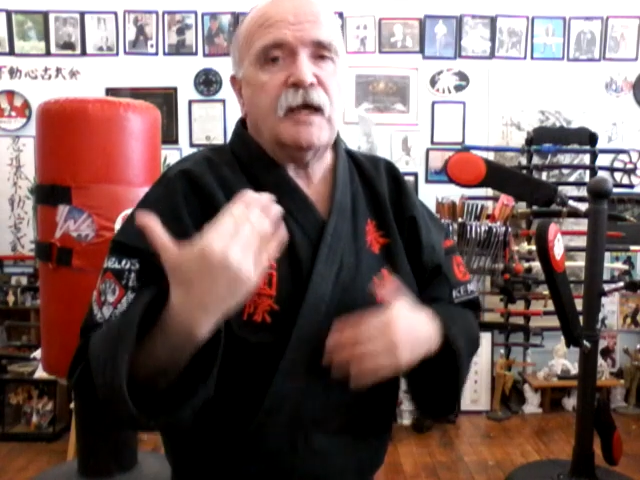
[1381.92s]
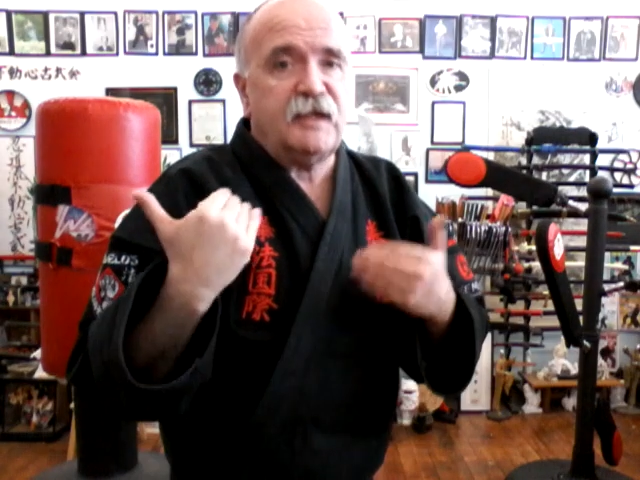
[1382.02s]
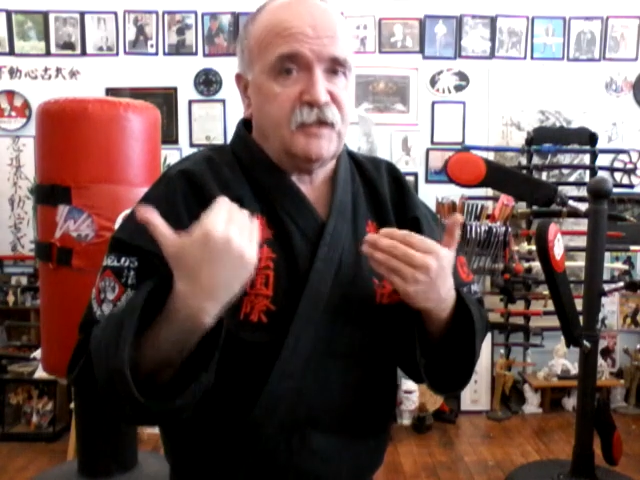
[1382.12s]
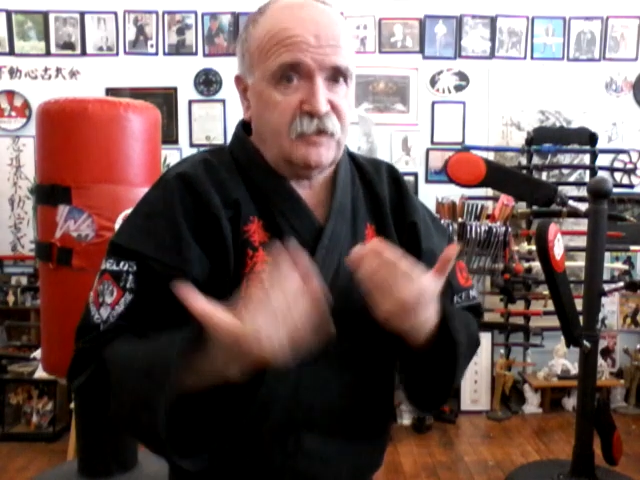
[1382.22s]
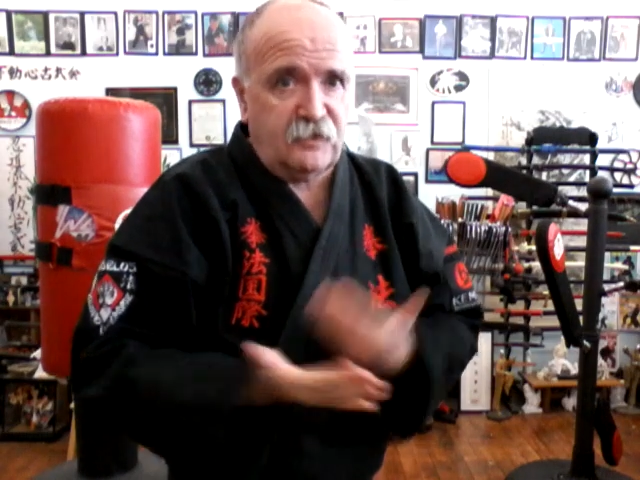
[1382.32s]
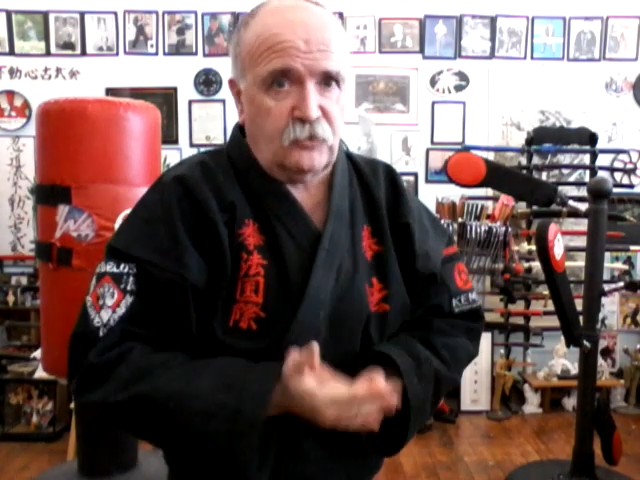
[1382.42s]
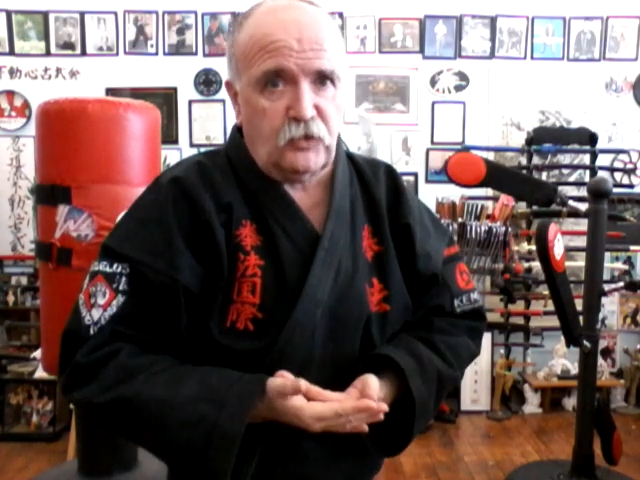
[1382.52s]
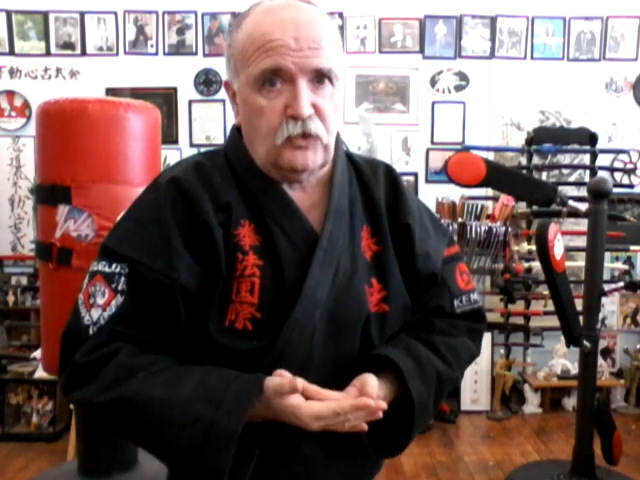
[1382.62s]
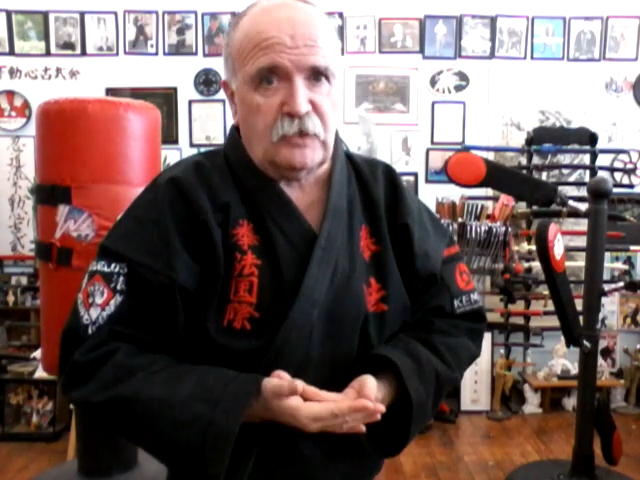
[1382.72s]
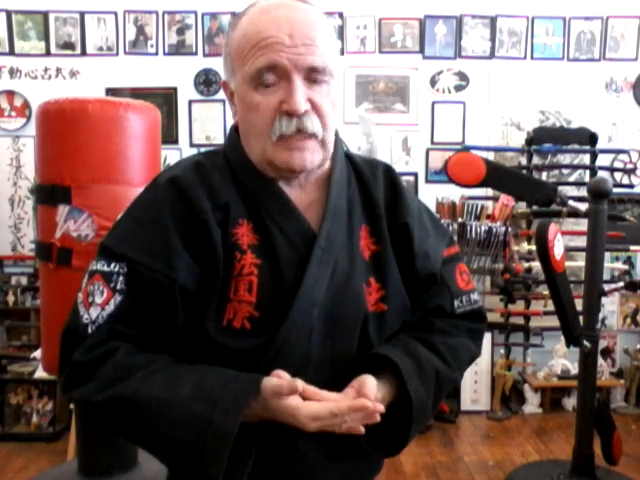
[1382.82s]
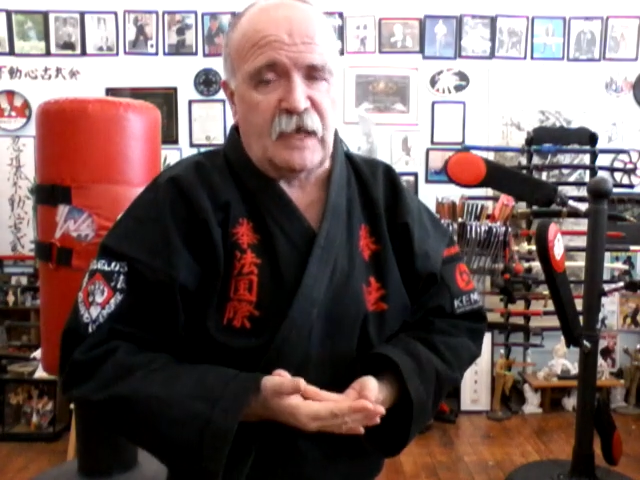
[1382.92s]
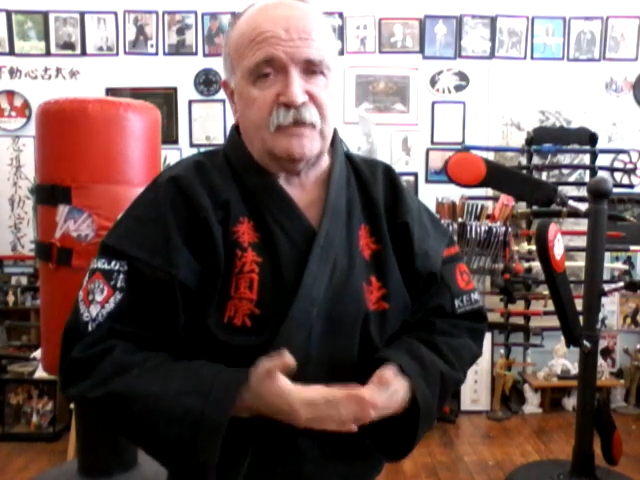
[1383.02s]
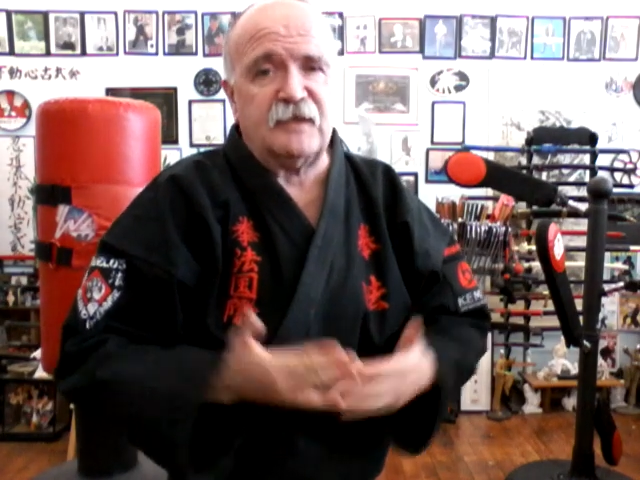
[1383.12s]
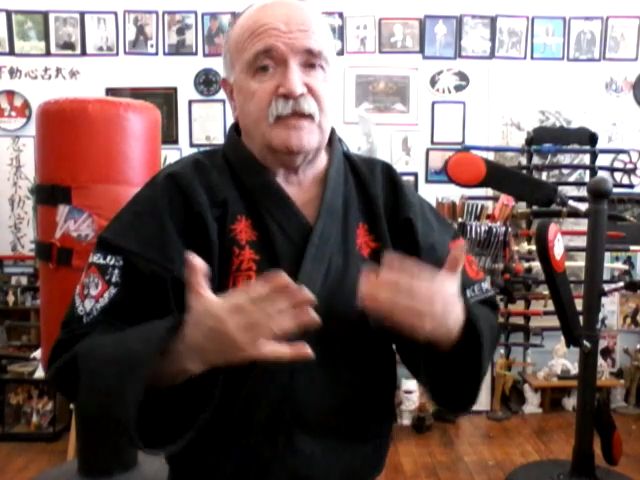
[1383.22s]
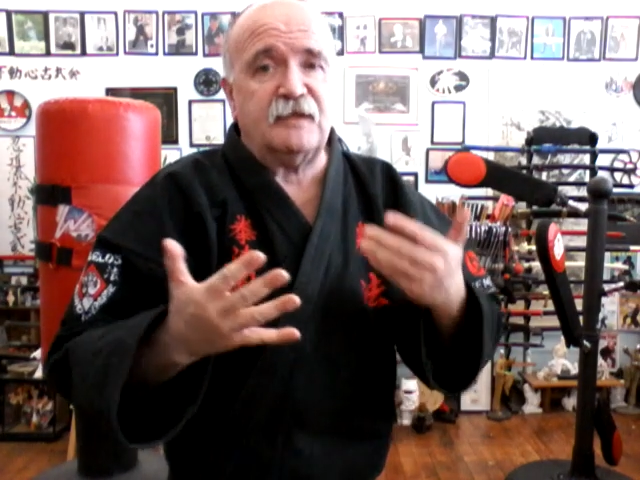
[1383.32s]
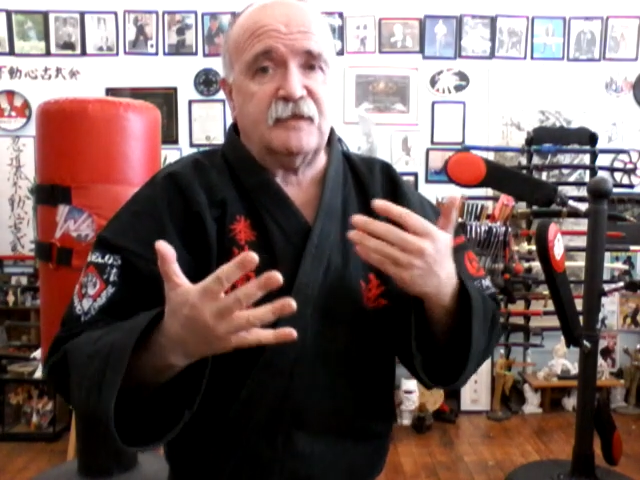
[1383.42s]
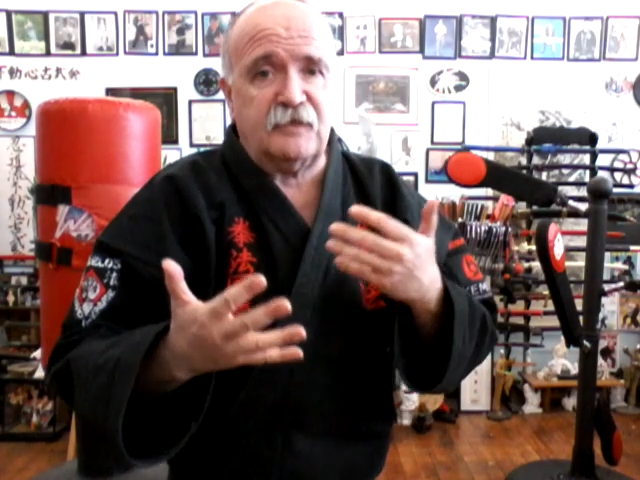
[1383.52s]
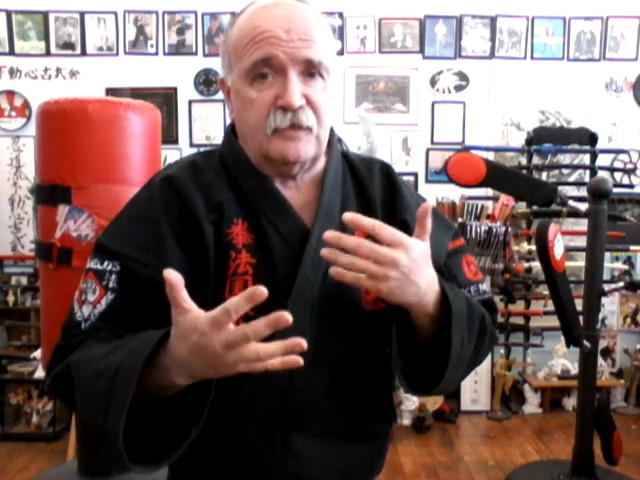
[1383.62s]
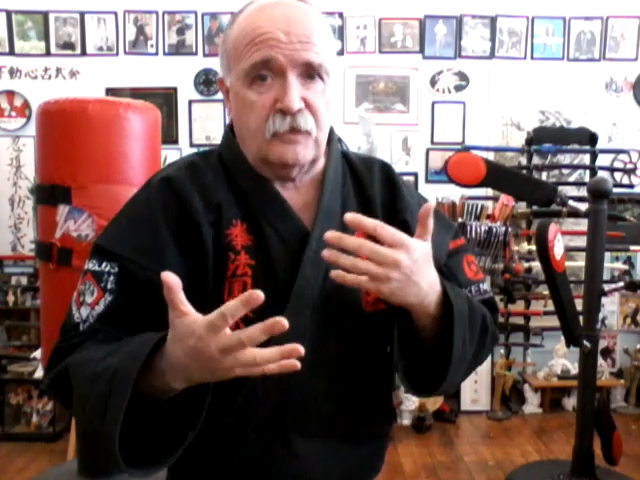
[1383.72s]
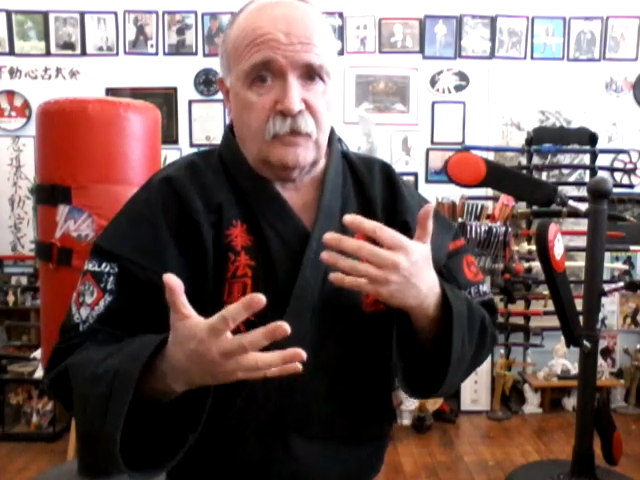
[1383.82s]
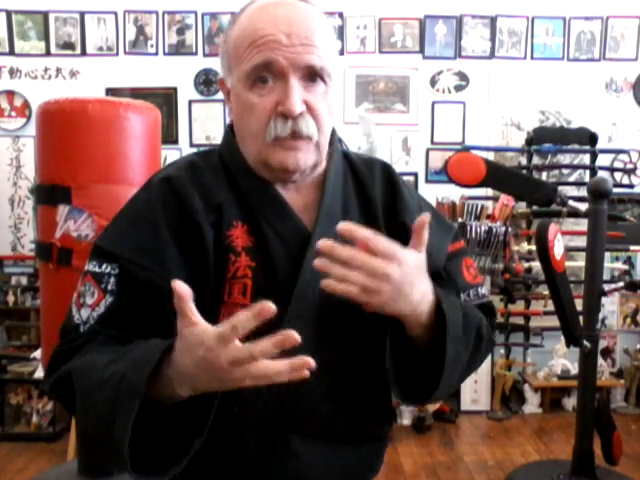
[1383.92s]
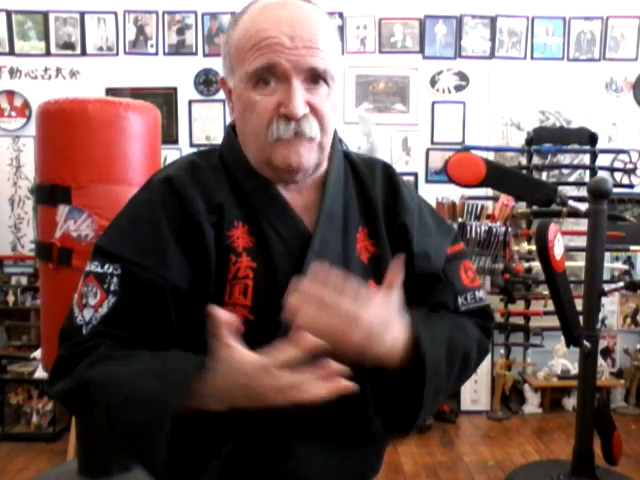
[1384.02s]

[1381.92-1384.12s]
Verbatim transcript: It's still utilized. It's still